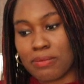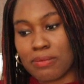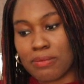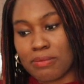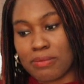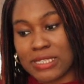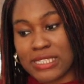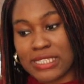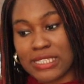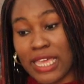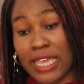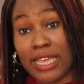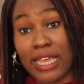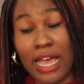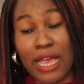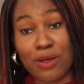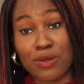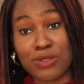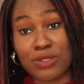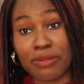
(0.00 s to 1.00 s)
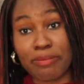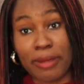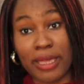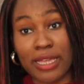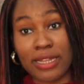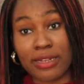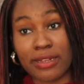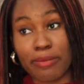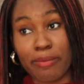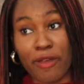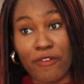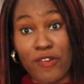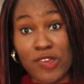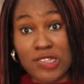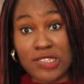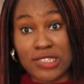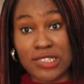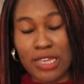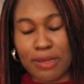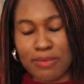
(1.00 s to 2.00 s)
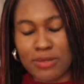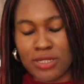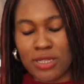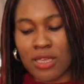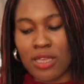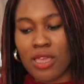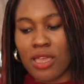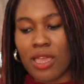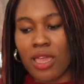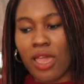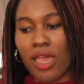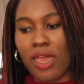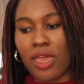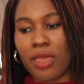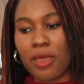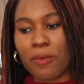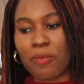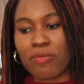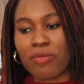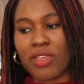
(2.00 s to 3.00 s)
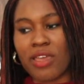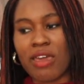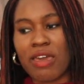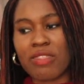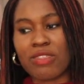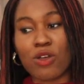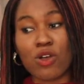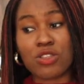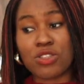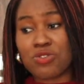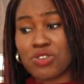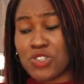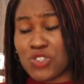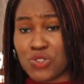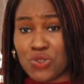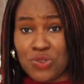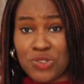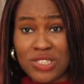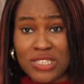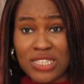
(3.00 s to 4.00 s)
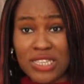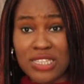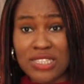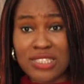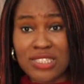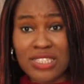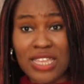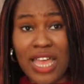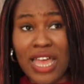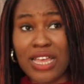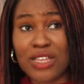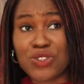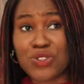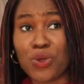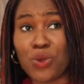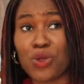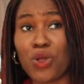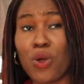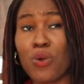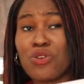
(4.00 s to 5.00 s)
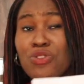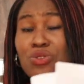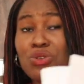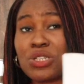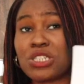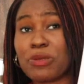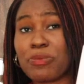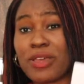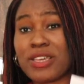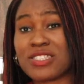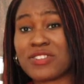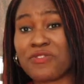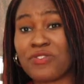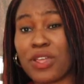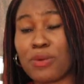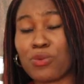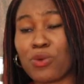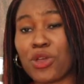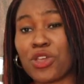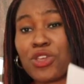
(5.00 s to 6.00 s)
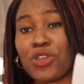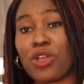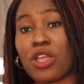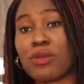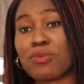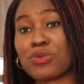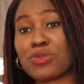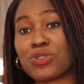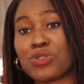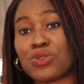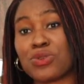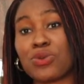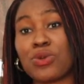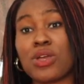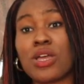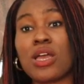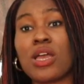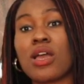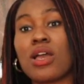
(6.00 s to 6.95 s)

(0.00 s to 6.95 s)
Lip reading: mistake I also made my first attempt. The other resources, so going through the GPHC framework, you're able to